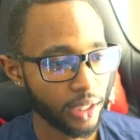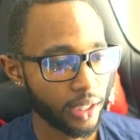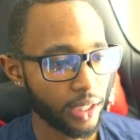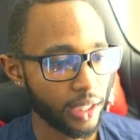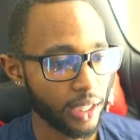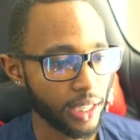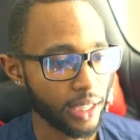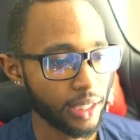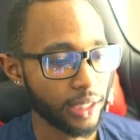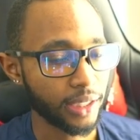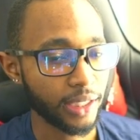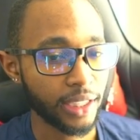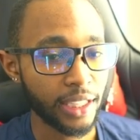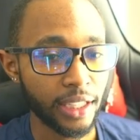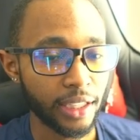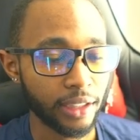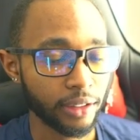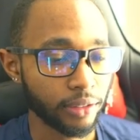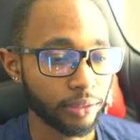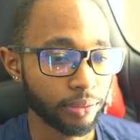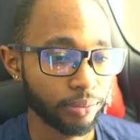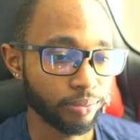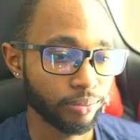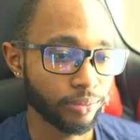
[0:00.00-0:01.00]
And again,
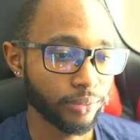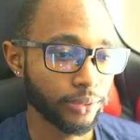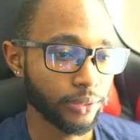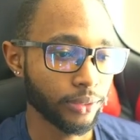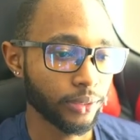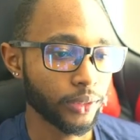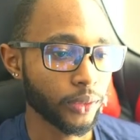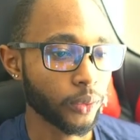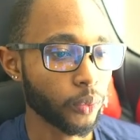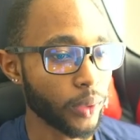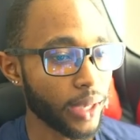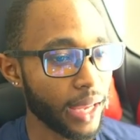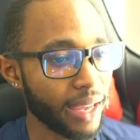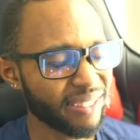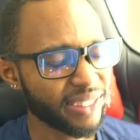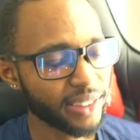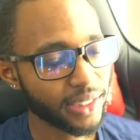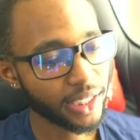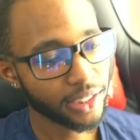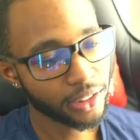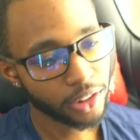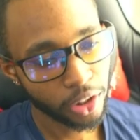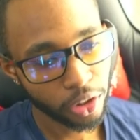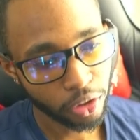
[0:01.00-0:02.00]
we have
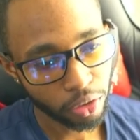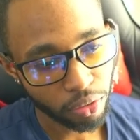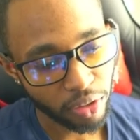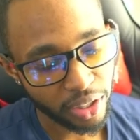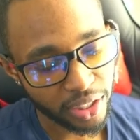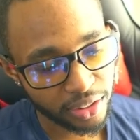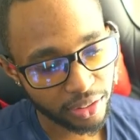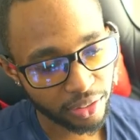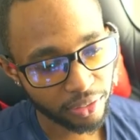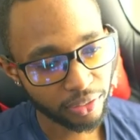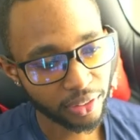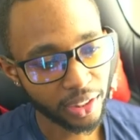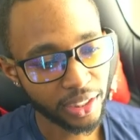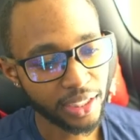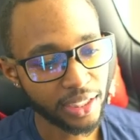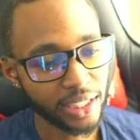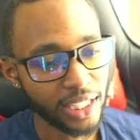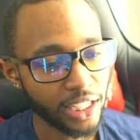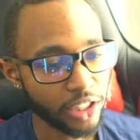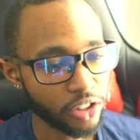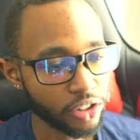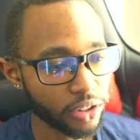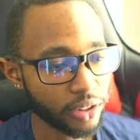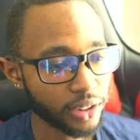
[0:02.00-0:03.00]
such aggressive
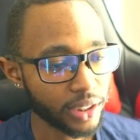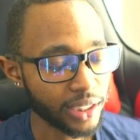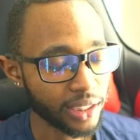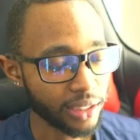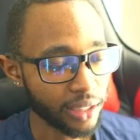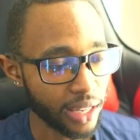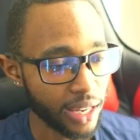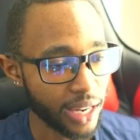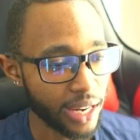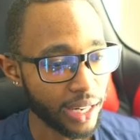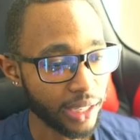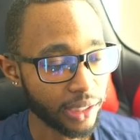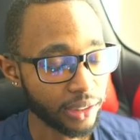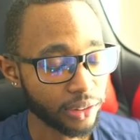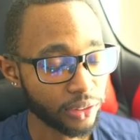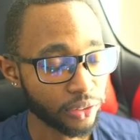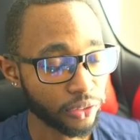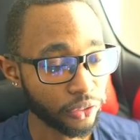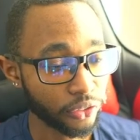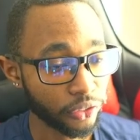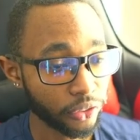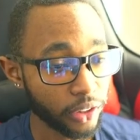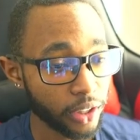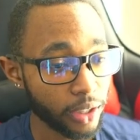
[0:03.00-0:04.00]
natures and lines
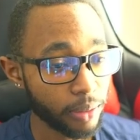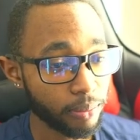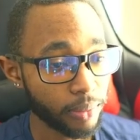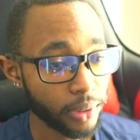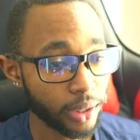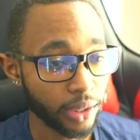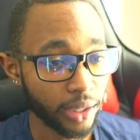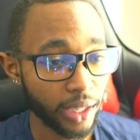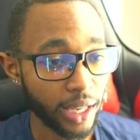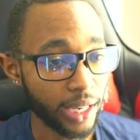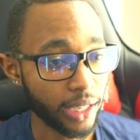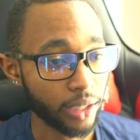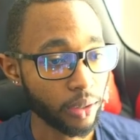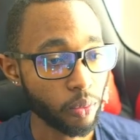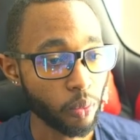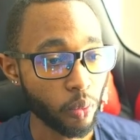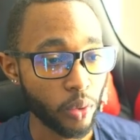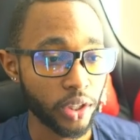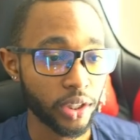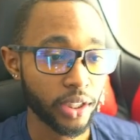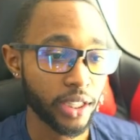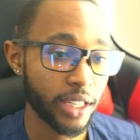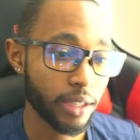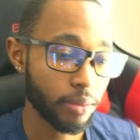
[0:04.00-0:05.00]
from Light,
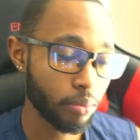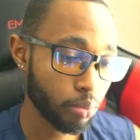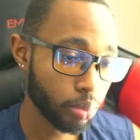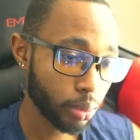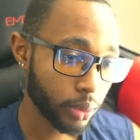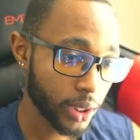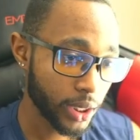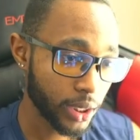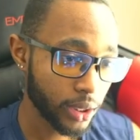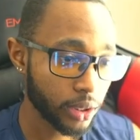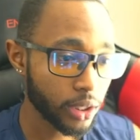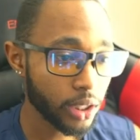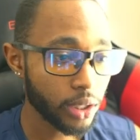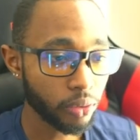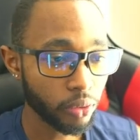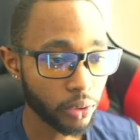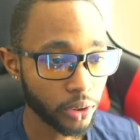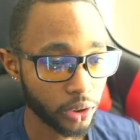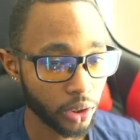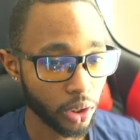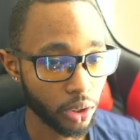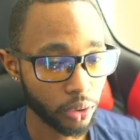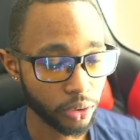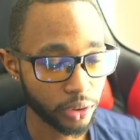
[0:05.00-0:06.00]
which can breed good
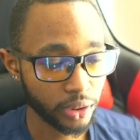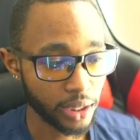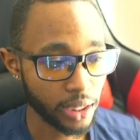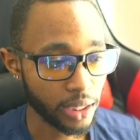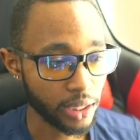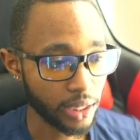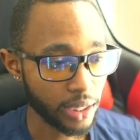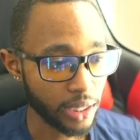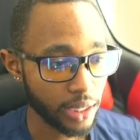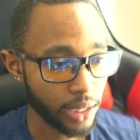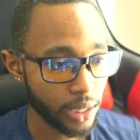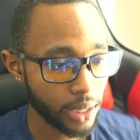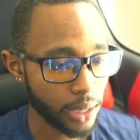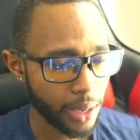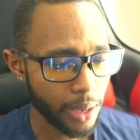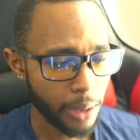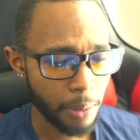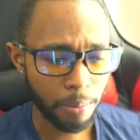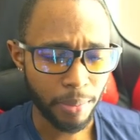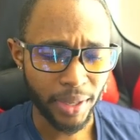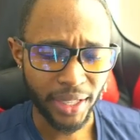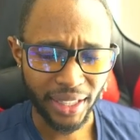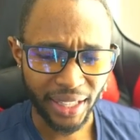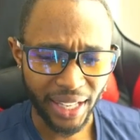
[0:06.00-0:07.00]
results in the end.
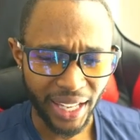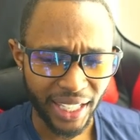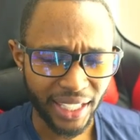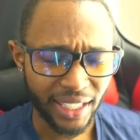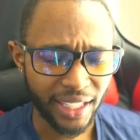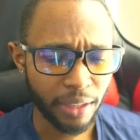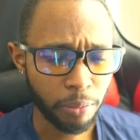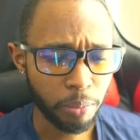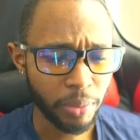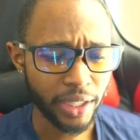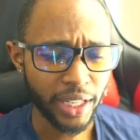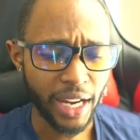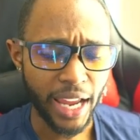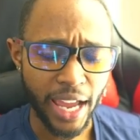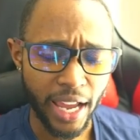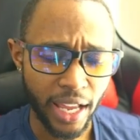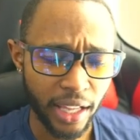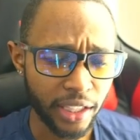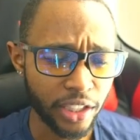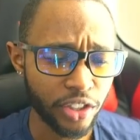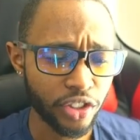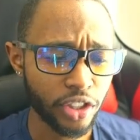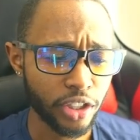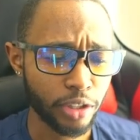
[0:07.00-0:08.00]
But L
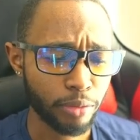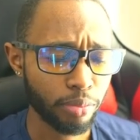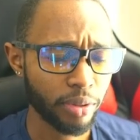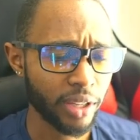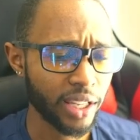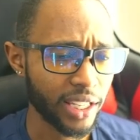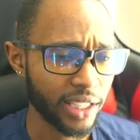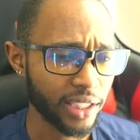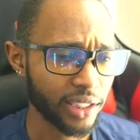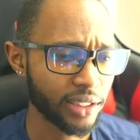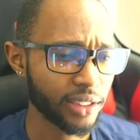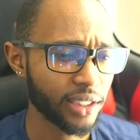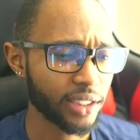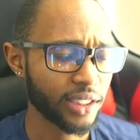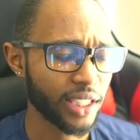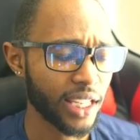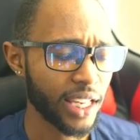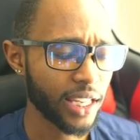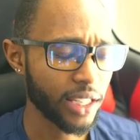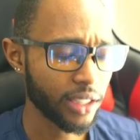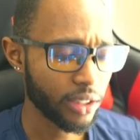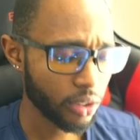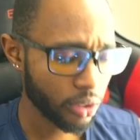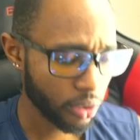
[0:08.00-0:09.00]
is just playing such
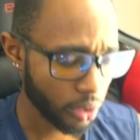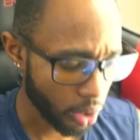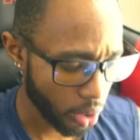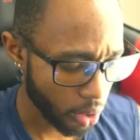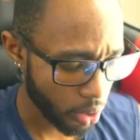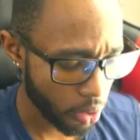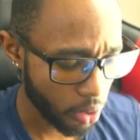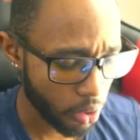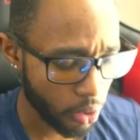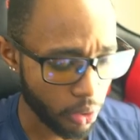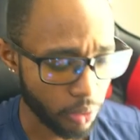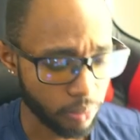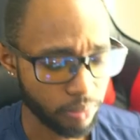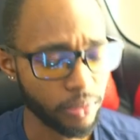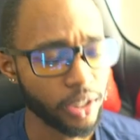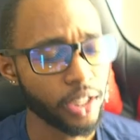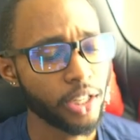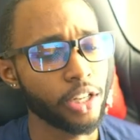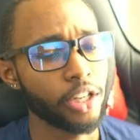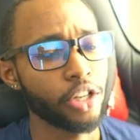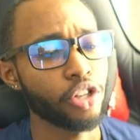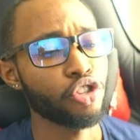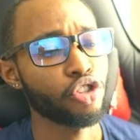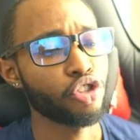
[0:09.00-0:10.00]
a calm,
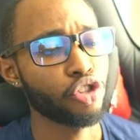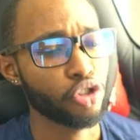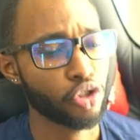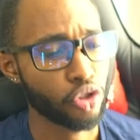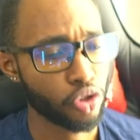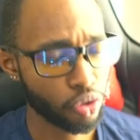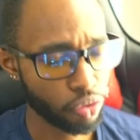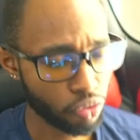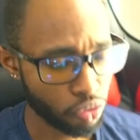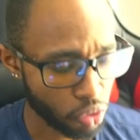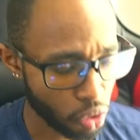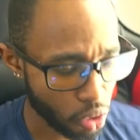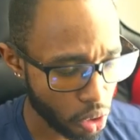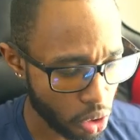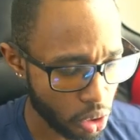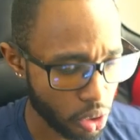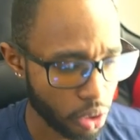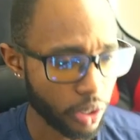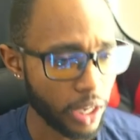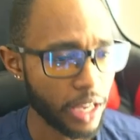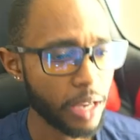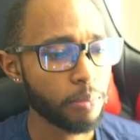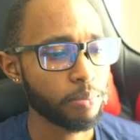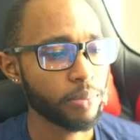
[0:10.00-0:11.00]
strong,
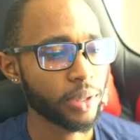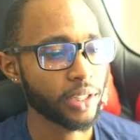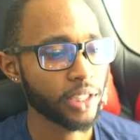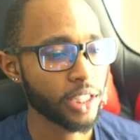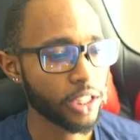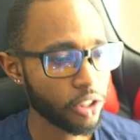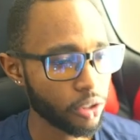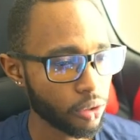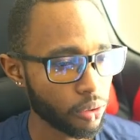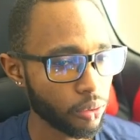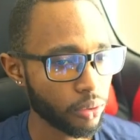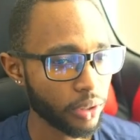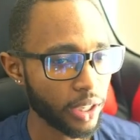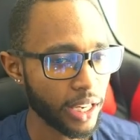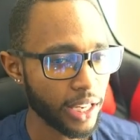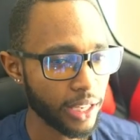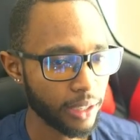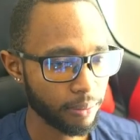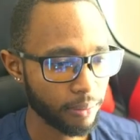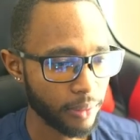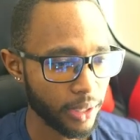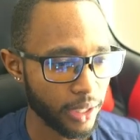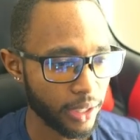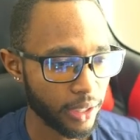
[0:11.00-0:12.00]
and positional game
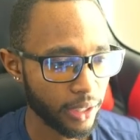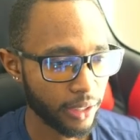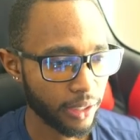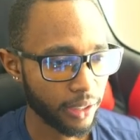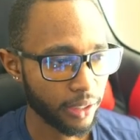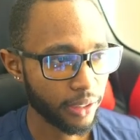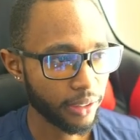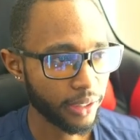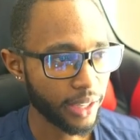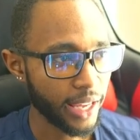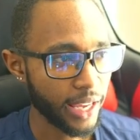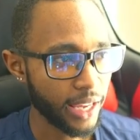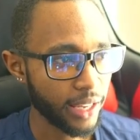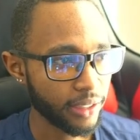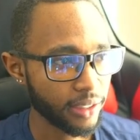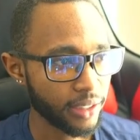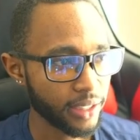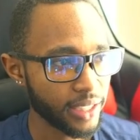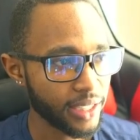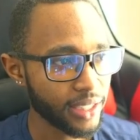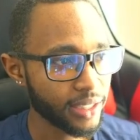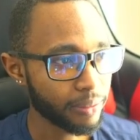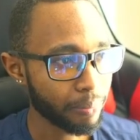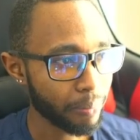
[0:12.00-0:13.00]
that
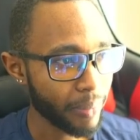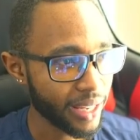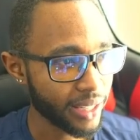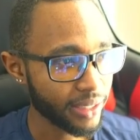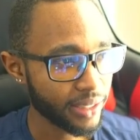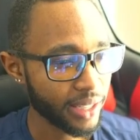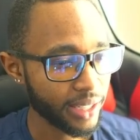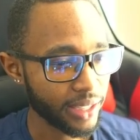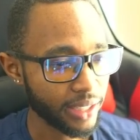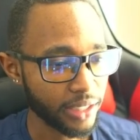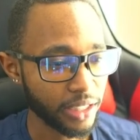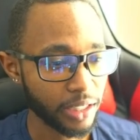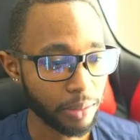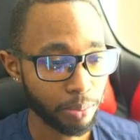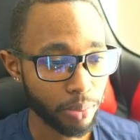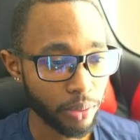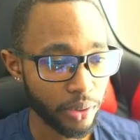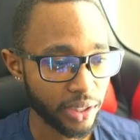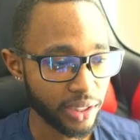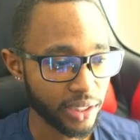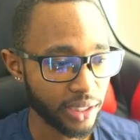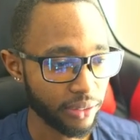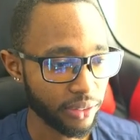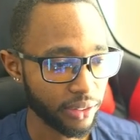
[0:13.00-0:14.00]
he's maintaining this
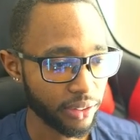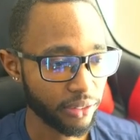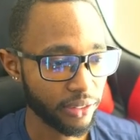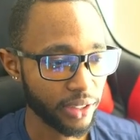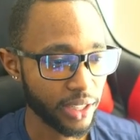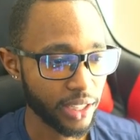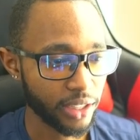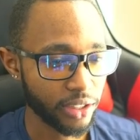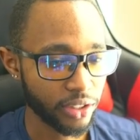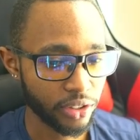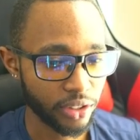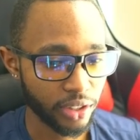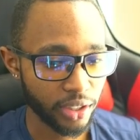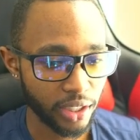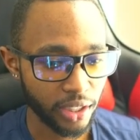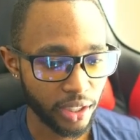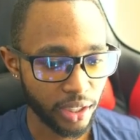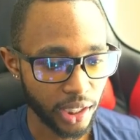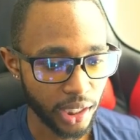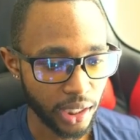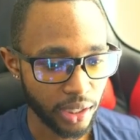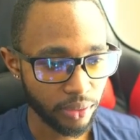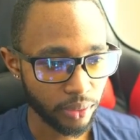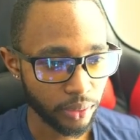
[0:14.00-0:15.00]
0.7 advantage
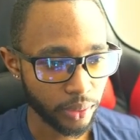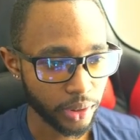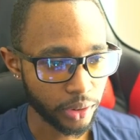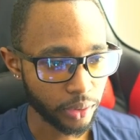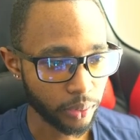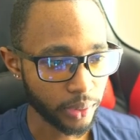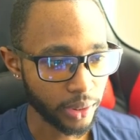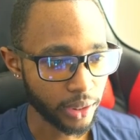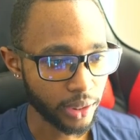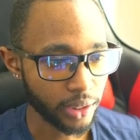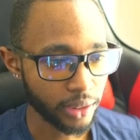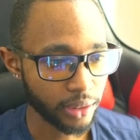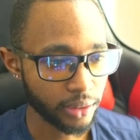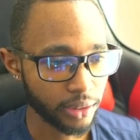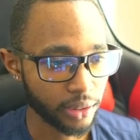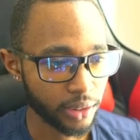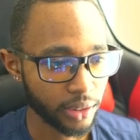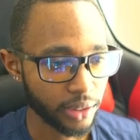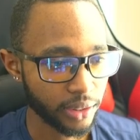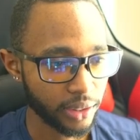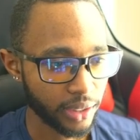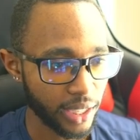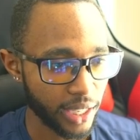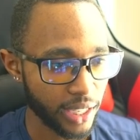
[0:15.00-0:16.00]
even once we get
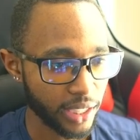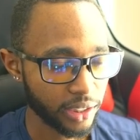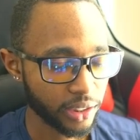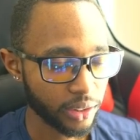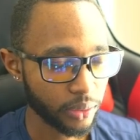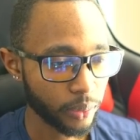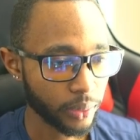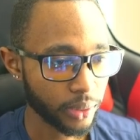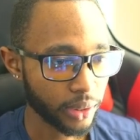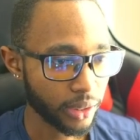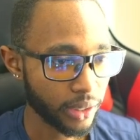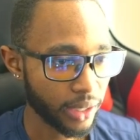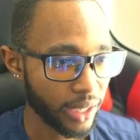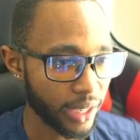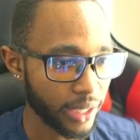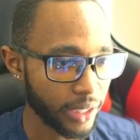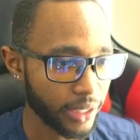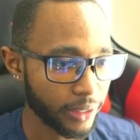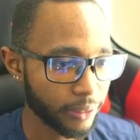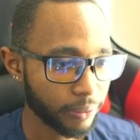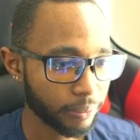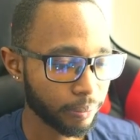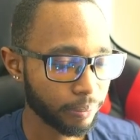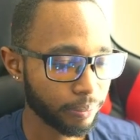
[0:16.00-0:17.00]
takes with the Knight,
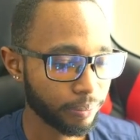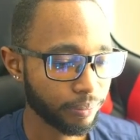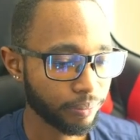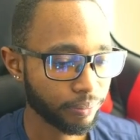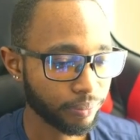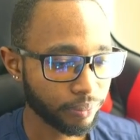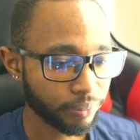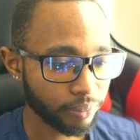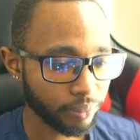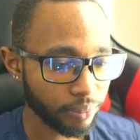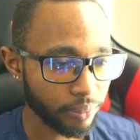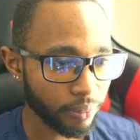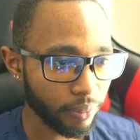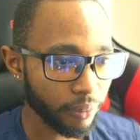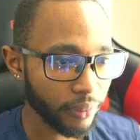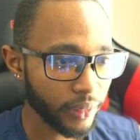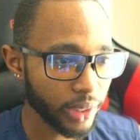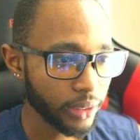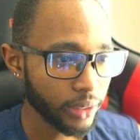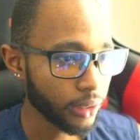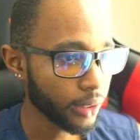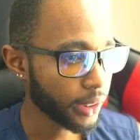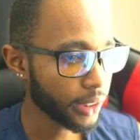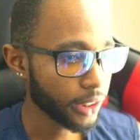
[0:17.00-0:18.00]

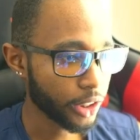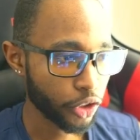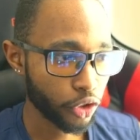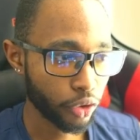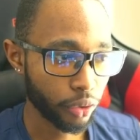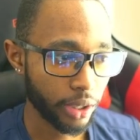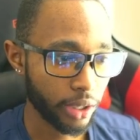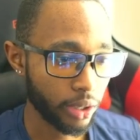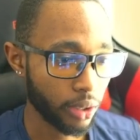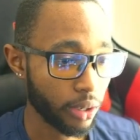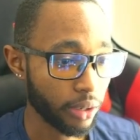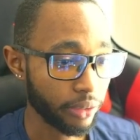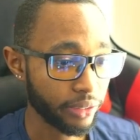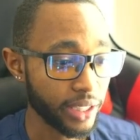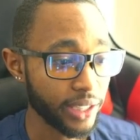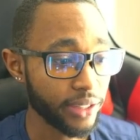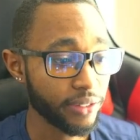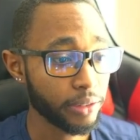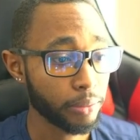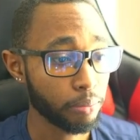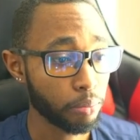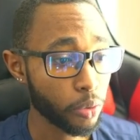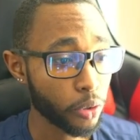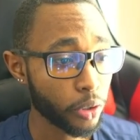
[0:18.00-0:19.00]
looking to trade off
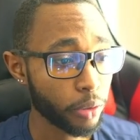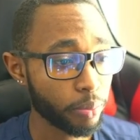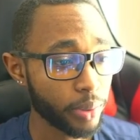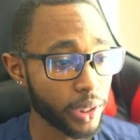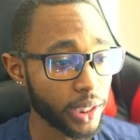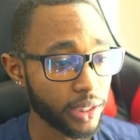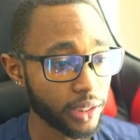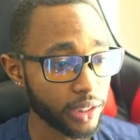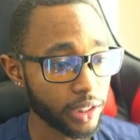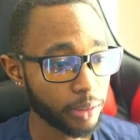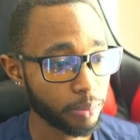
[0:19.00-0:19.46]
even more pieces.